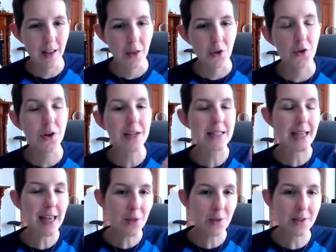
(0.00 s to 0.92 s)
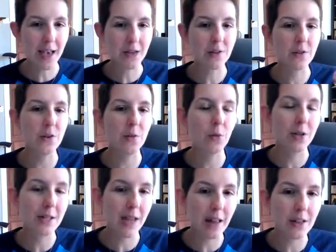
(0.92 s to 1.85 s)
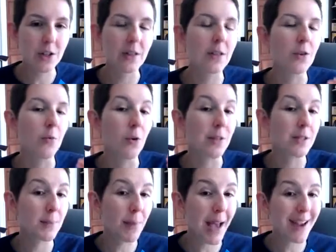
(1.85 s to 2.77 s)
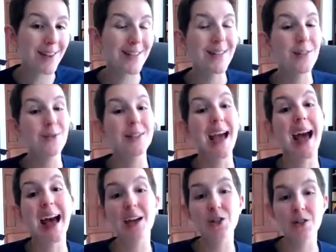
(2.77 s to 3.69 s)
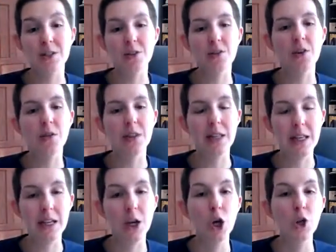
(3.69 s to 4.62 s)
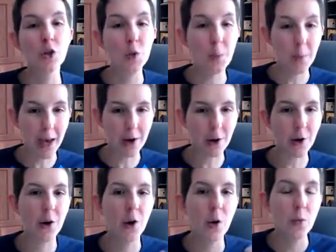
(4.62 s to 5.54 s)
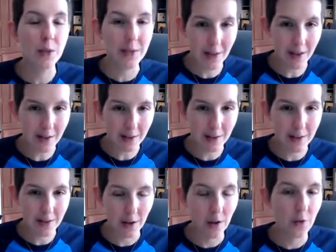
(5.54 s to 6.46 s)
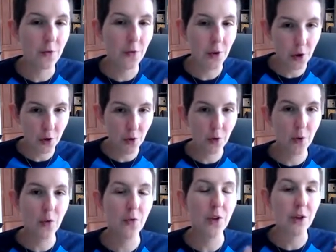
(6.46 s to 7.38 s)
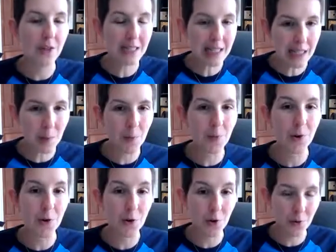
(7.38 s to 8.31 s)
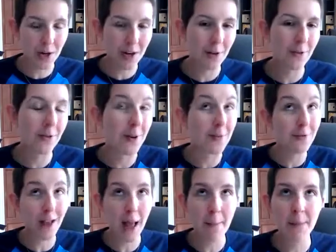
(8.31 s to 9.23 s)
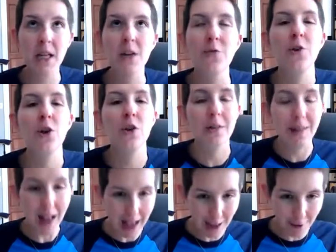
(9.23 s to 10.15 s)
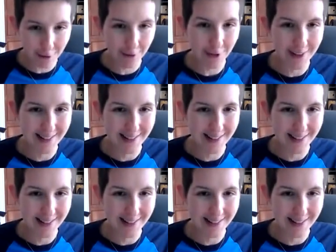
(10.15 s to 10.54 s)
You're going to take those actions that are more intelligent, that are more inspired, and then those actions are going to lead to better results for you, for your team, for your career, for your family, for your life.